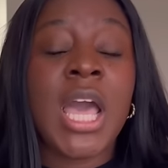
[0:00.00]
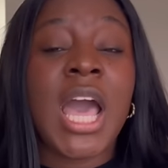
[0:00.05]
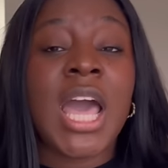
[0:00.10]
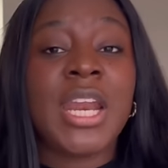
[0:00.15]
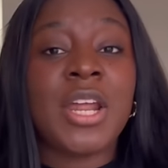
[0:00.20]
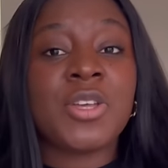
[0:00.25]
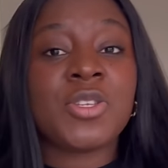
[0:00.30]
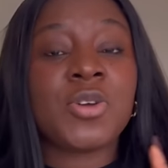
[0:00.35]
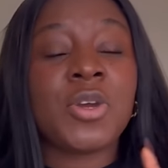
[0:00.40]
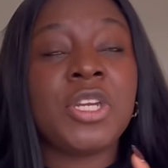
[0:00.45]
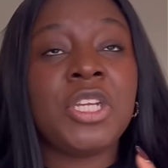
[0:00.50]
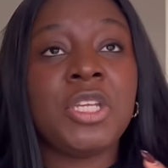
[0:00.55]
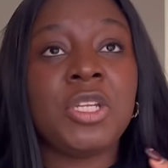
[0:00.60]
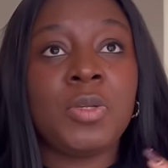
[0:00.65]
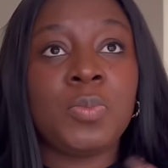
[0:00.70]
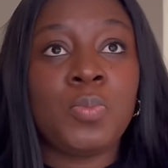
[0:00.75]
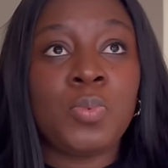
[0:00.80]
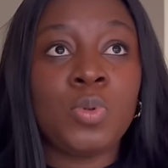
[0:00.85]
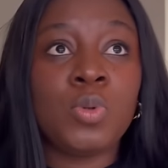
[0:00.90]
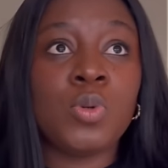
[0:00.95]
And I was already in
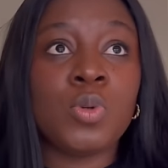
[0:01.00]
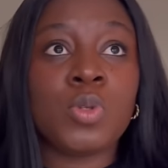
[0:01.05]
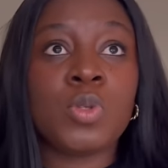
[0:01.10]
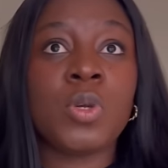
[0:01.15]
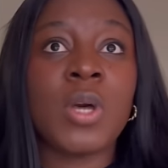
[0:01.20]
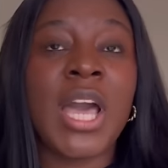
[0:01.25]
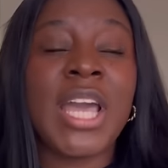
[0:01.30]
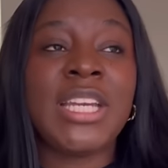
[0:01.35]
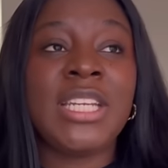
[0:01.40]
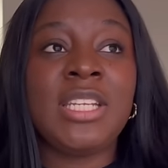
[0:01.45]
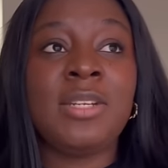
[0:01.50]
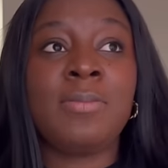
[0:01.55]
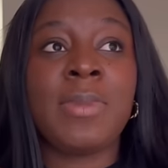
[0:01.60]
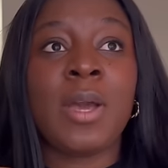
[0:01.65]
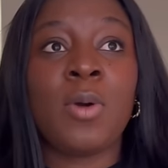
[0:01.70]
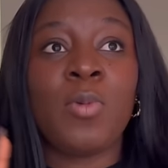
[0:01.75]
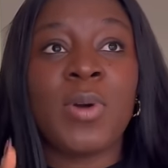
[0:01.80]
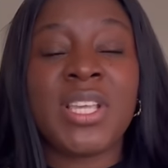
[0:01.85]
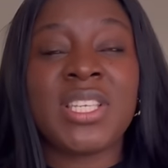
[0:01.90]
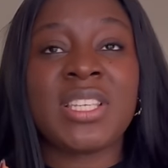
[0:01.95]
the pool, so I did
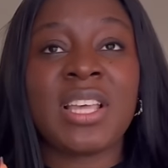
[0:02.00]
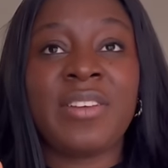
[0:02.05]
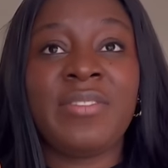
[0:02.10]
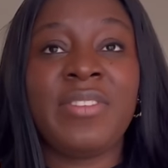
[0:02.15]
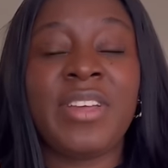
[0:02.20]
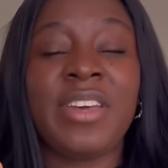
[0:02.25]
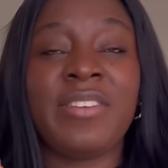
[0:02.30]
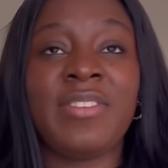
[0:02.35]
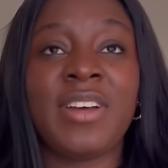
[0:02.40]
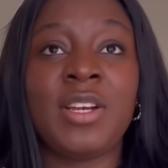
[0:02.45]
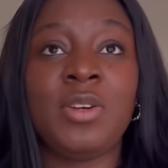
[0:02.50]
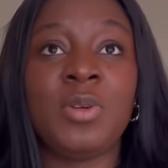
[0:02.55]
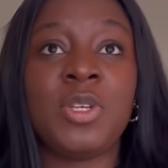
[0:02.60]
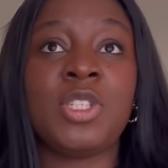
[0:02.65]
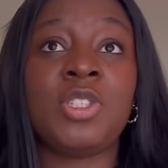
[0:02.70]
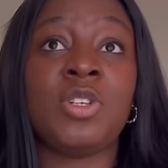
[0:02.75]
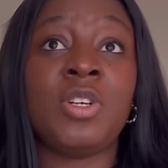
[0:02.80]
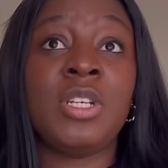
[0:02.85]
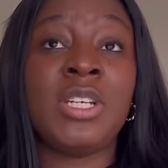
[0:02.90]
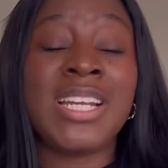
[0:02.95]
my WES
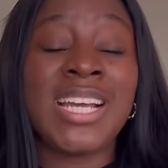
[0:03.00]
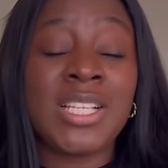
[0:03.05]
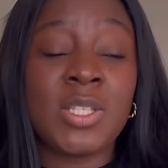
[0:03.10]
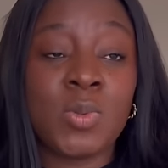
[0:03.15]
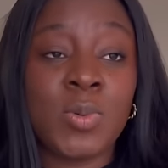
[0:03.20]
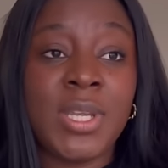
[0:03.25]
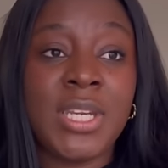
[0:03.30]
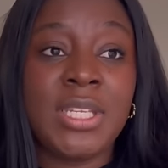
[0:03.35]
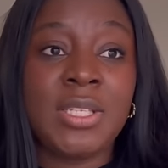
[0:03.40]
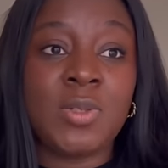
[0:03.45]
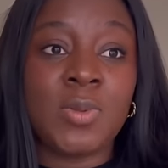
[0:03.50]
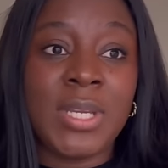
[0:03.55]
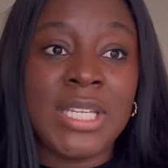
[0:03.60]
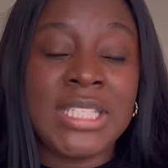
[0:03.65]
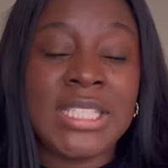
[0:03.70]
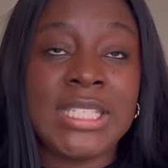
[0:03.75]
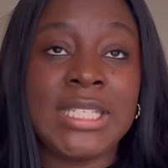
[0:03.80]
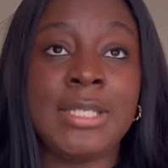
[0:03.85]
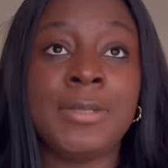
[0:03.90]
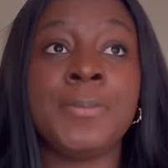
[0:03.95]
evaluation that
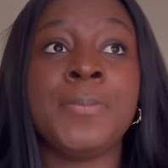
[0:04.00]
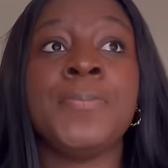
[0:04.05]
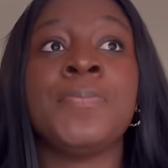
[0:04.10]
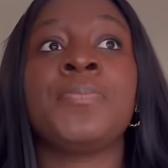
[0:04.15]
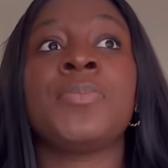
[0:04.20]
2020.